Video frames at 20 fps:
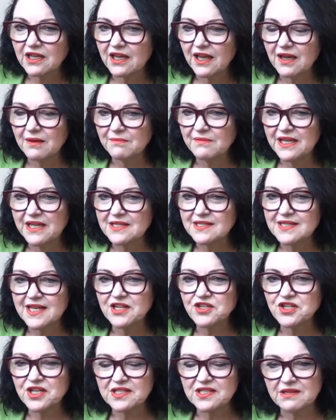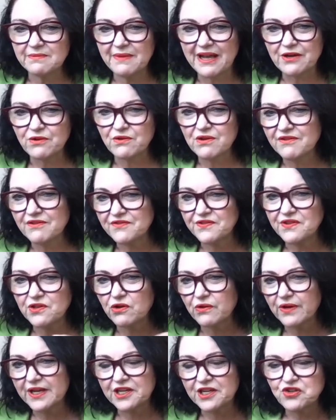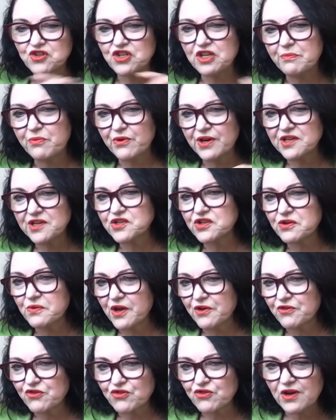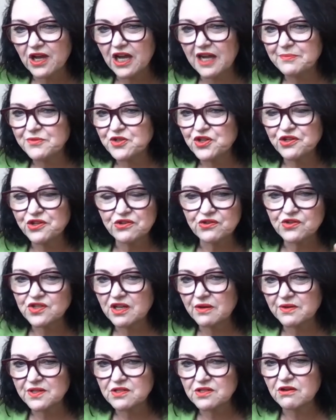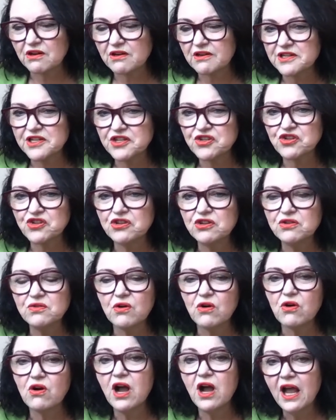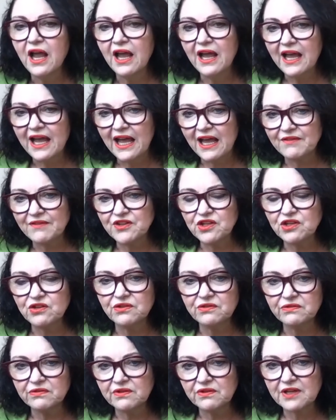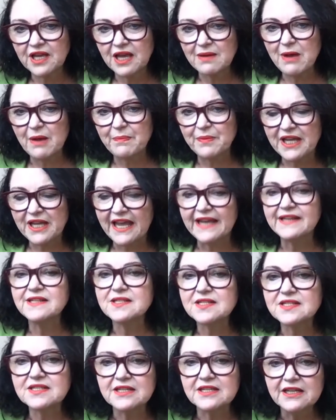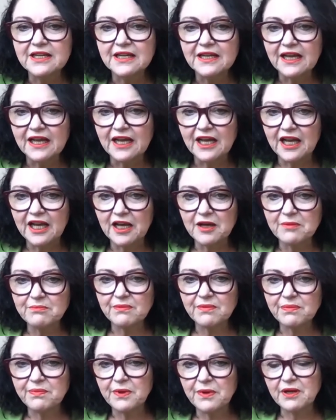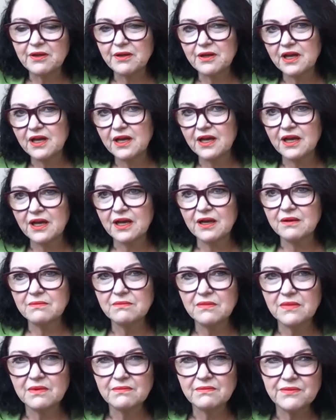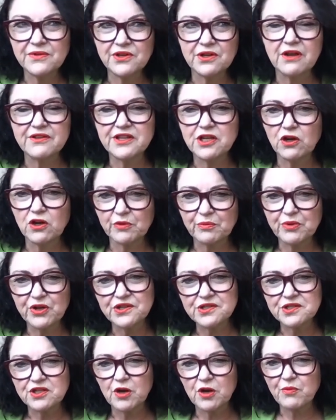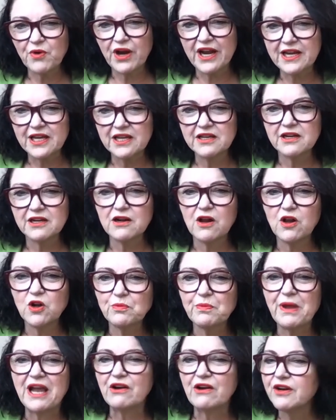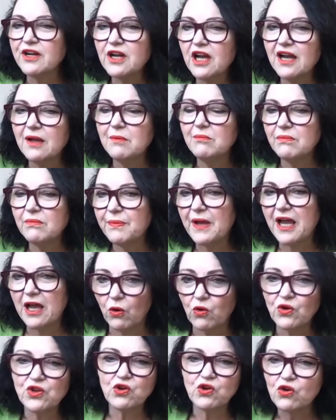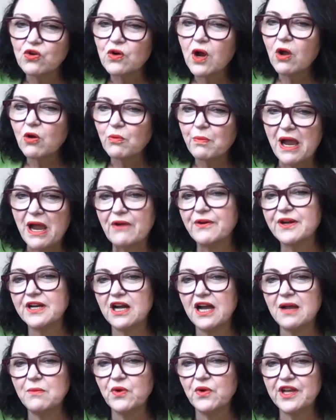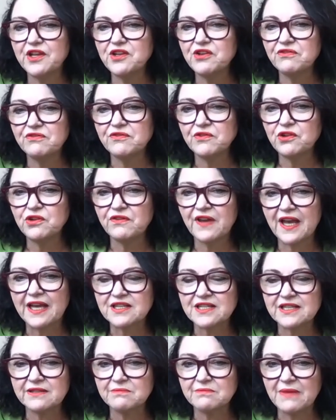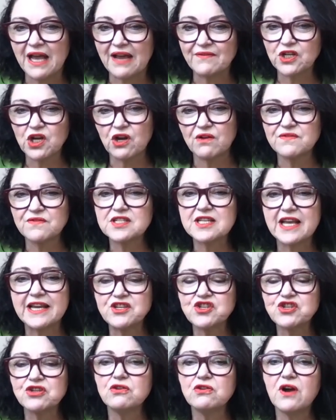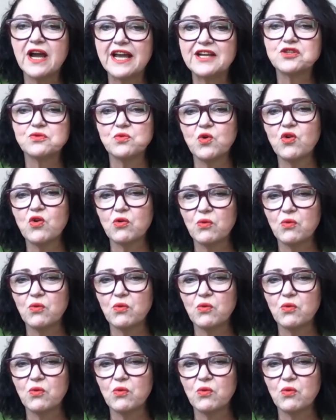um, is that just a matter of your energy brings your own tribe to you, so it's not an issue, or have you come up against, um, um, you know, the odd person operating in an old paradigm, or your old paradigm, where you you had to have a conversation or had to walk